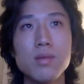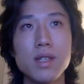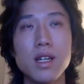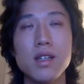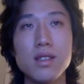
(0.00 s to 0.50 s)

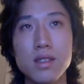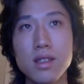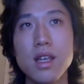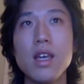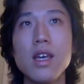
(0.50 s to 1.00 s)
because
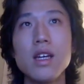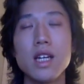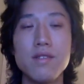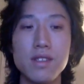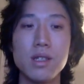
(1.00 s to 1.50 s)

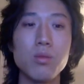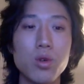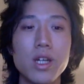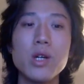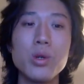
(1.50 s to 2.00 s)
kind of these are
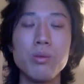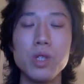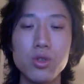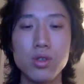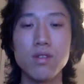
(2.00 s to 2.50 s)
more
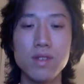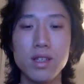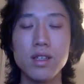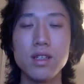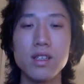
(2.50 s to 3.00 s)

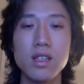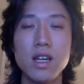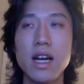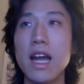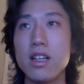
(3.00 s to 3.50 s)
human-driven
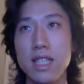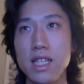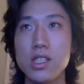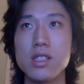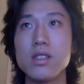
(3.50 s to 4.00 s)

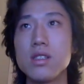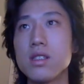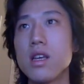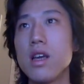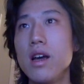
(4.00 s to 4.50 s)
annotations,
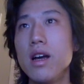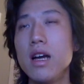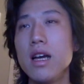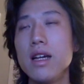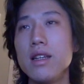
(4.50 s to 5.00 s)

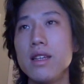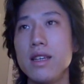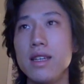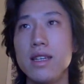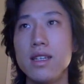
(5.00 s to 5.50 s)
and
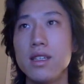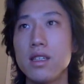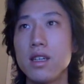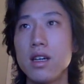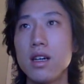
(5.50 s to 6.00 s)
they need
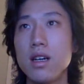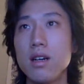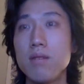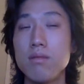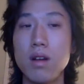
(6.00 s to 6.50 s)

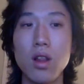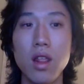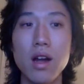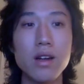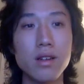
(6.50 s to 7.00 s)
a
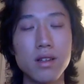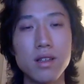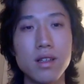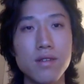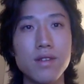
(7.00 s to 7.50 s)
lot of
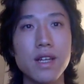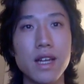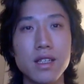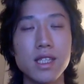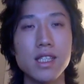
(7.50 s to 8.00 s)
different
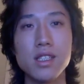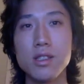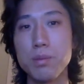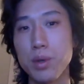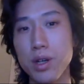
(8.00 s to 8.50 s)

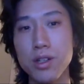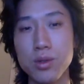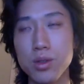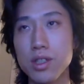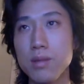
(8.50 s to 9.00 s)
annotations per
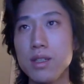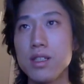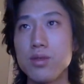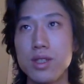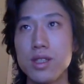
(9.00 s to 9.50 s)
source
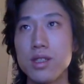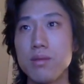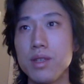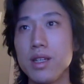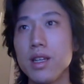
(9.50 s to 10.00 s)
image, which is
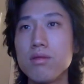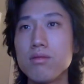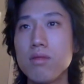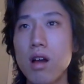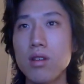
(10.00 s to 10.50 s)
something
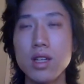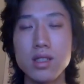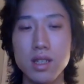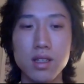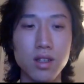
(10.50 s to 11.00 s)
I'll
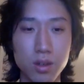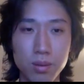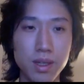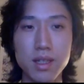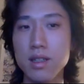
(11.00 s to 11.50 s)
touch on a little
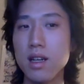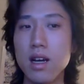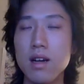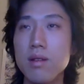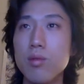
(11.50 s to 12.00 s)
bit
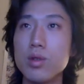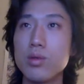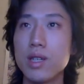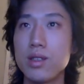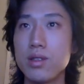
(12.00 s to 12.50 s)

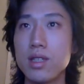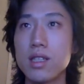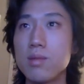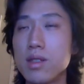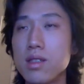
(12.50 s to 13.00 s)
once we get to
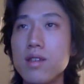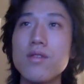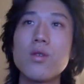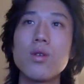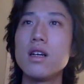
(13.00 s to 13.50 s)
assessments of
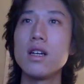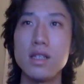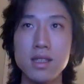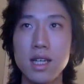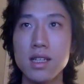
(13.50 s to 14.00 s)

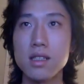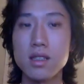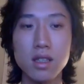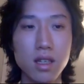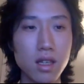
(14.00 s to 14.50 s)
aesthetics.